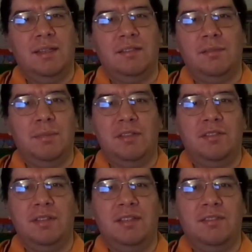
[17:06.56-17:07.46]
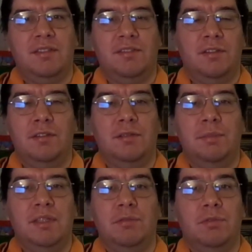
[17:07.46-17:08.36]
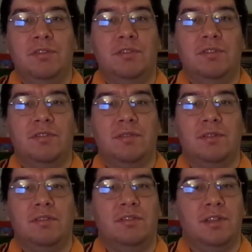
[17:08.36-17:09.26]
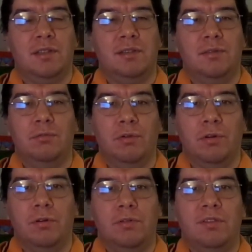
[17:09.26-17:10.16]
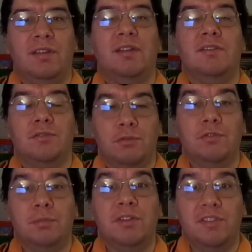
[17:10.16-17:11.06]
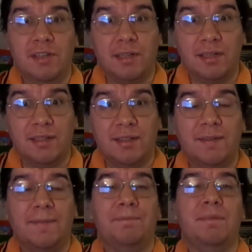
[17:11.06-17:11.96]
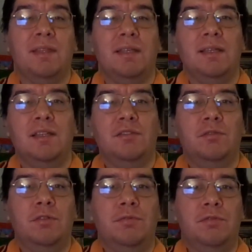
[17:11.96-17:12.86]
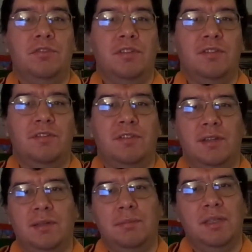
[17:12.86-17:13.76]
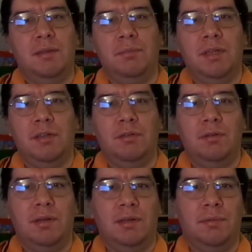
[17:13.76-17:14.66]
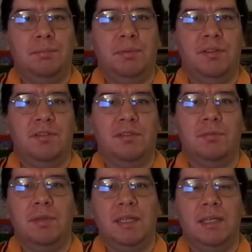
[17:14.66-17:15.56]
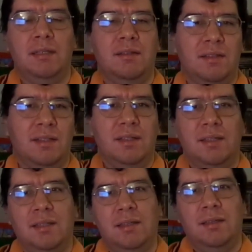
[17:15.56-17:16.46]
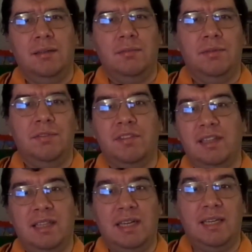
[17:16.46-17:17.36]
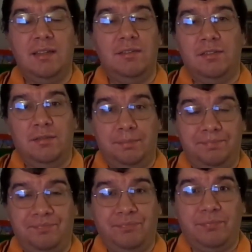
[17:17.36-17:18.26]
Not to mention, he's considered to be the richest duck in the world, Scrooge McDuck. Scrooge was just in the middle of a business meeting with his clients,